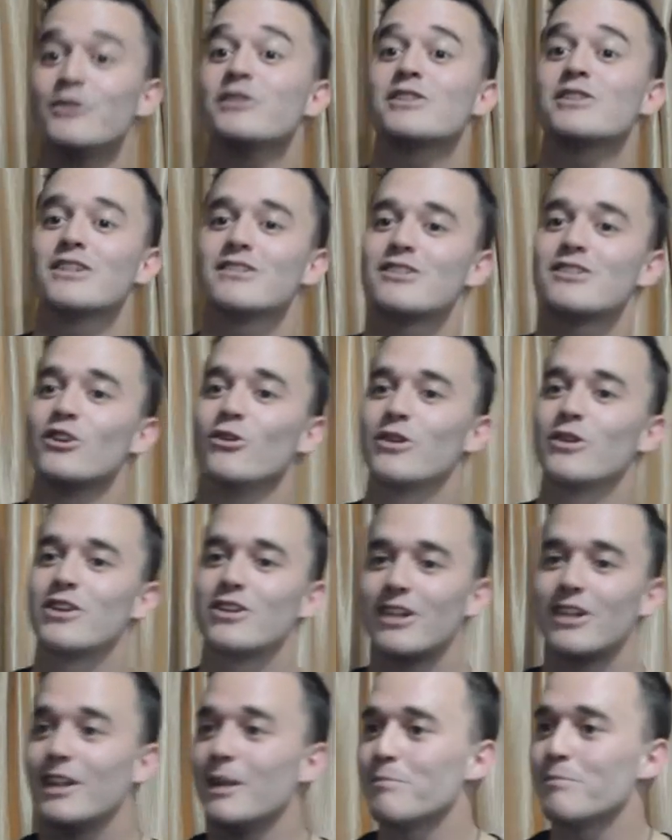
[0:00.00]
He's going to still
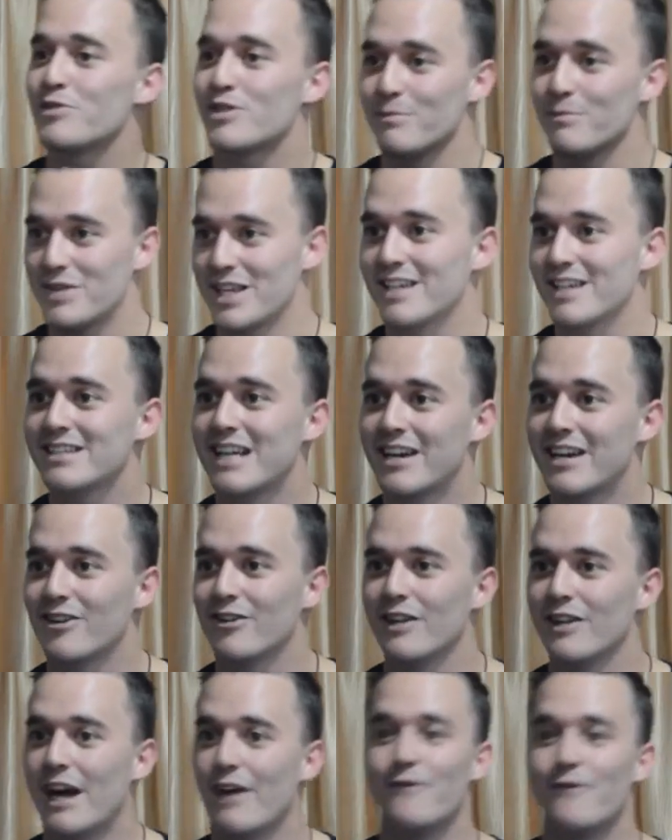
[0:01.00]
clip some things out of
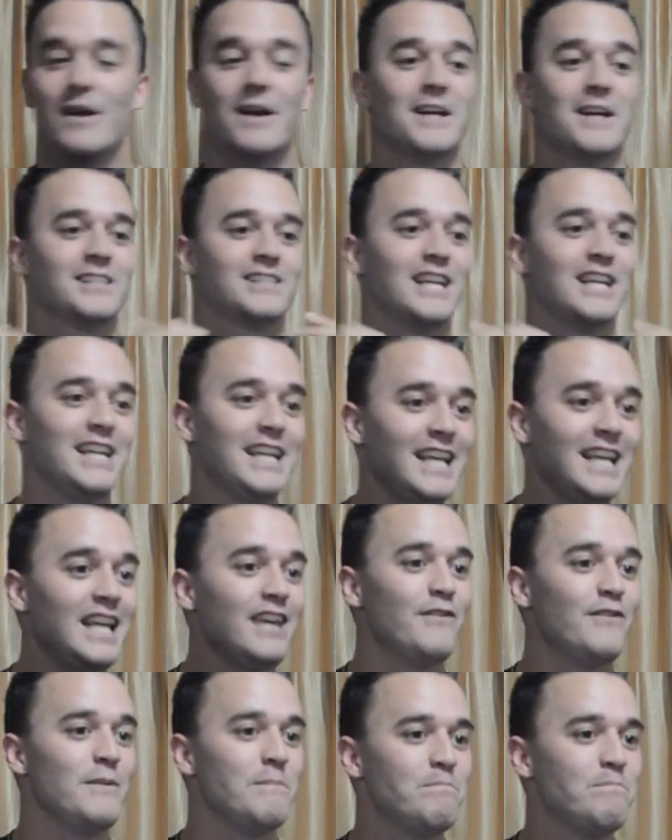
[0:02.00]
your life to
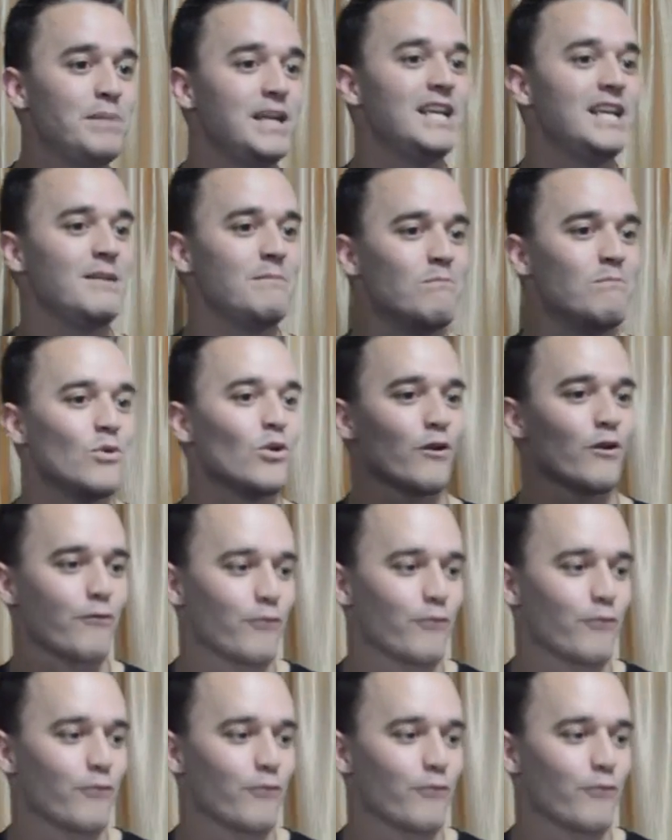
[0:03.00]
even be more